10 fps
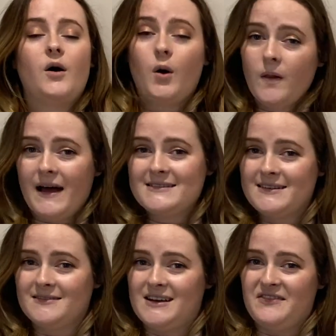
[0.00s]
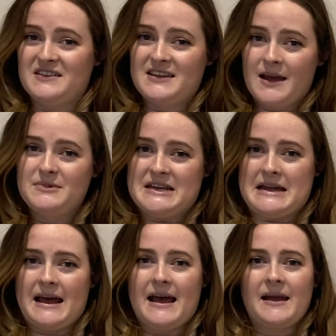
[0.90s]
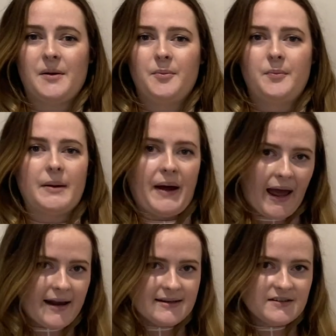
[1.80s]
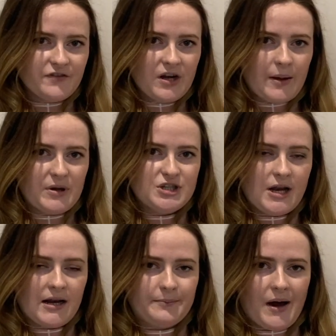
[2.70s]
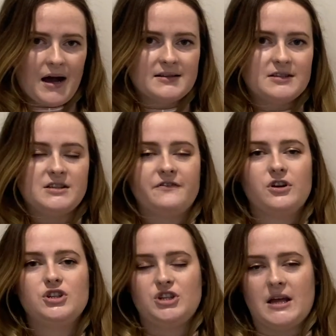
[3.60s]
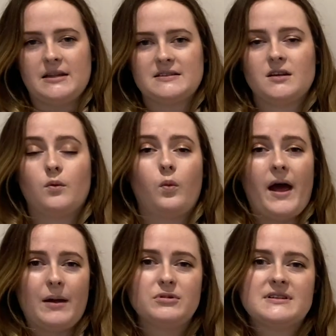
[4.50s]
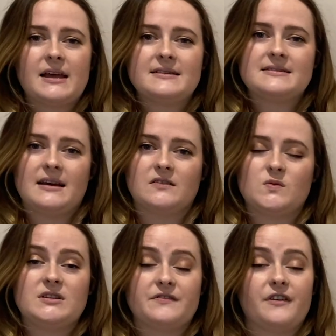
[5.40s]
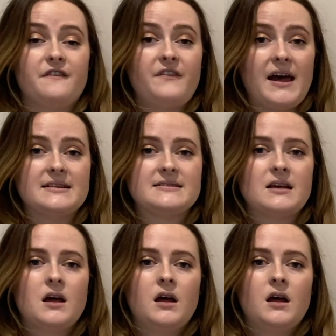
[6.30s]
All our cells have the same DNA, but by adding different epigenetic marks to different genes, we're able to get cells with different fates,